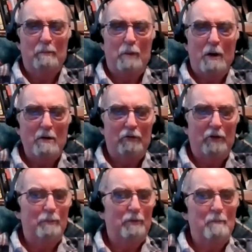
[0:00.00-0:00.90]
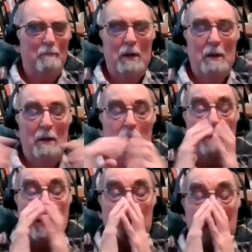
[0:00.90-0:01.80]
partnerships, well,
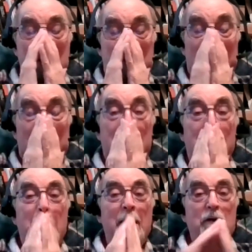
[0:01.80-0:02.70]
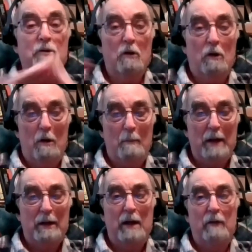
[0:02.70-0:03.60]
that's my belief. And I talk all
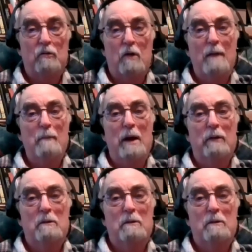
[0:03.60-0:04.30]
about that in the Triad Math